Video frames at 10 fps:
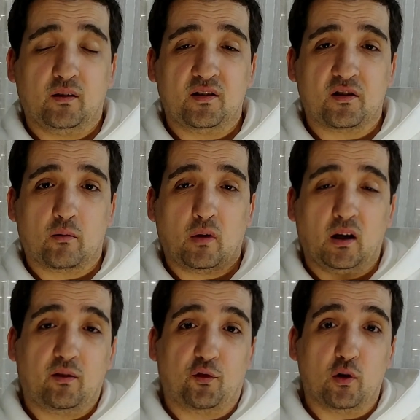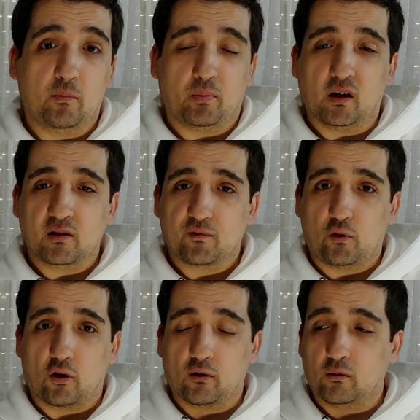these are my three picks
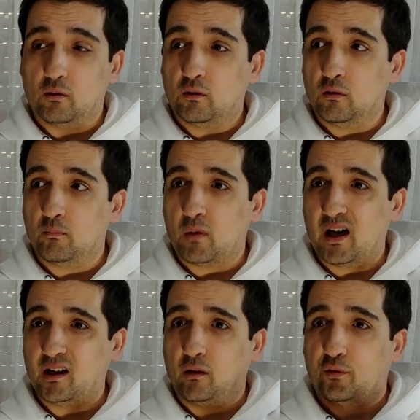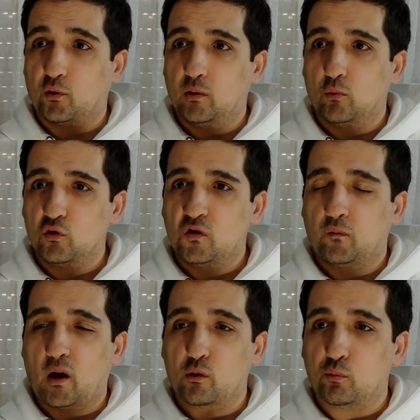for my three most
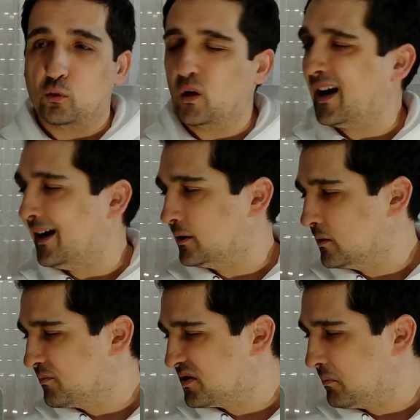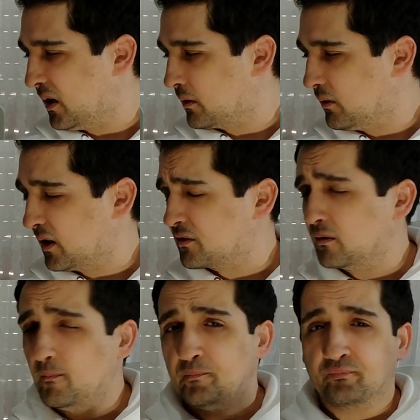valuable items in my
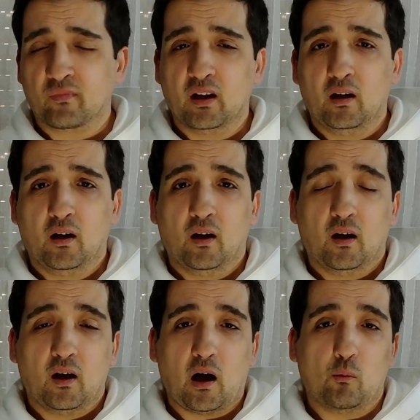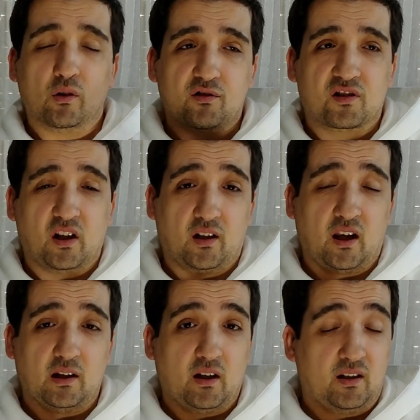collection. I want to state
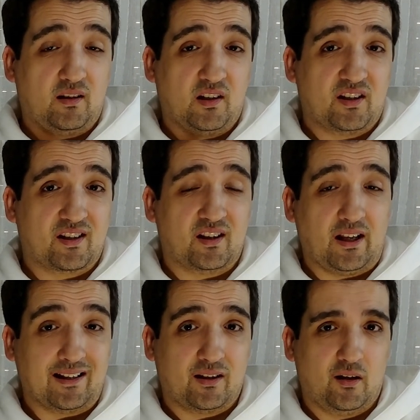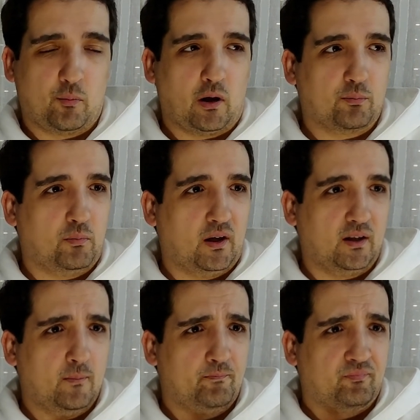again that this is not about
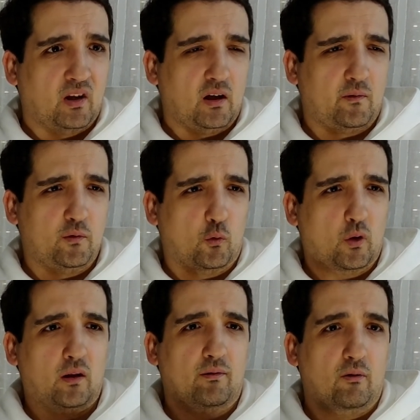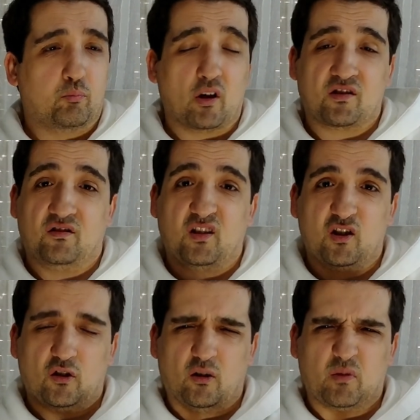money. If you read the
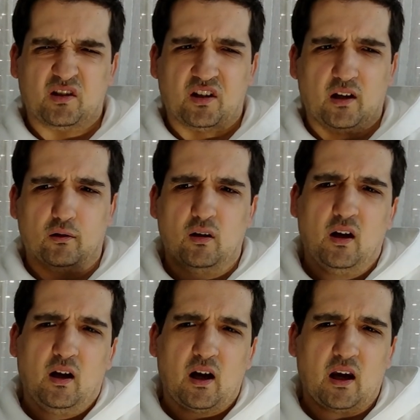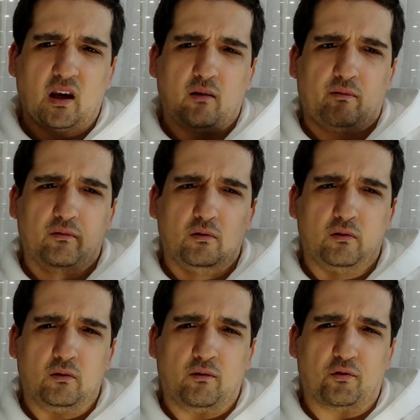presentation on my channel, I have
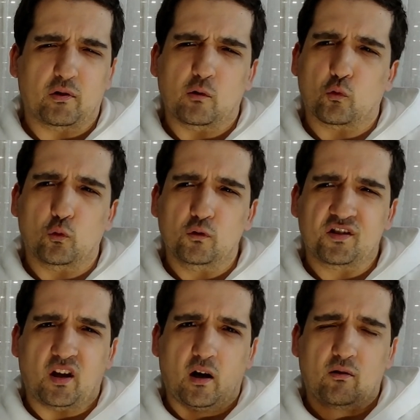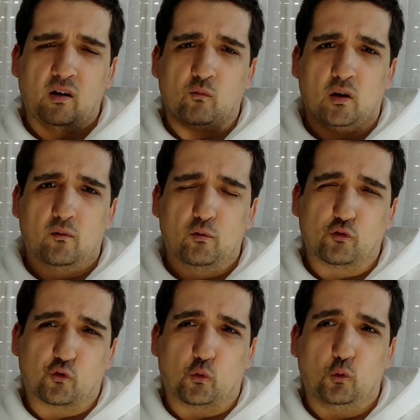three rules there, and one of
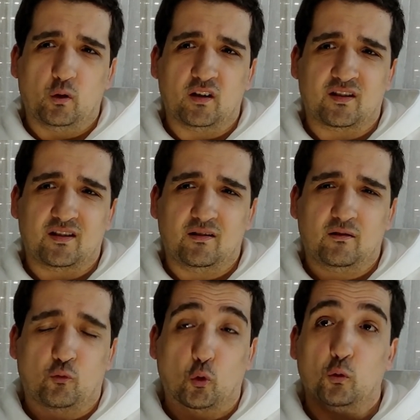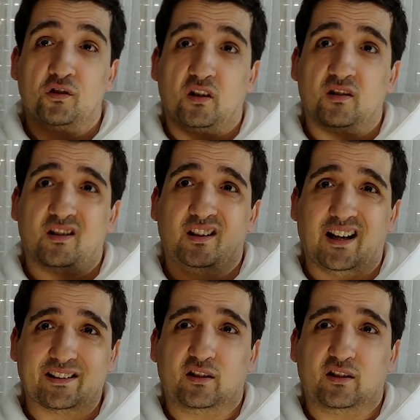those rules is not